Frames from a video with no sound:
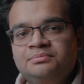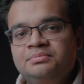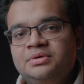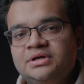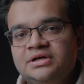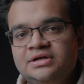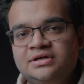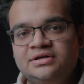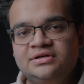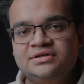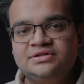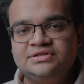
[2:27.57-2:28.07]

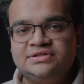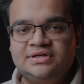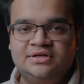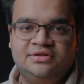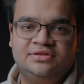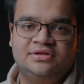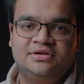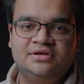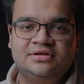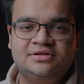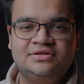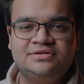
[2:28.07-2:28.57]
because I
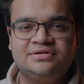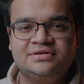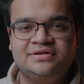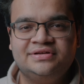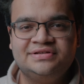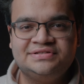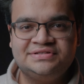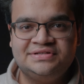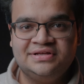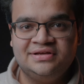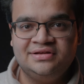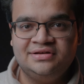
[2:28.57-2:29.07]
think in
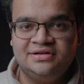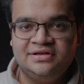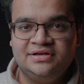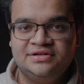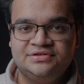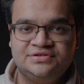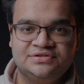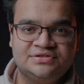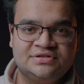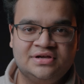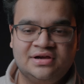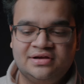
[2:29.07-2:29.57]
today's day and age
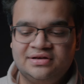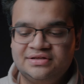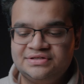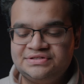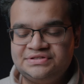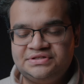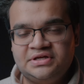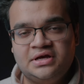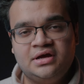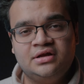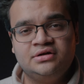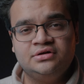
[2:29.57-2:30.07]
it's kind of
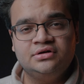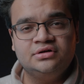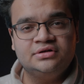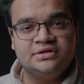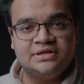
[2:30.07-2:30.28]
standard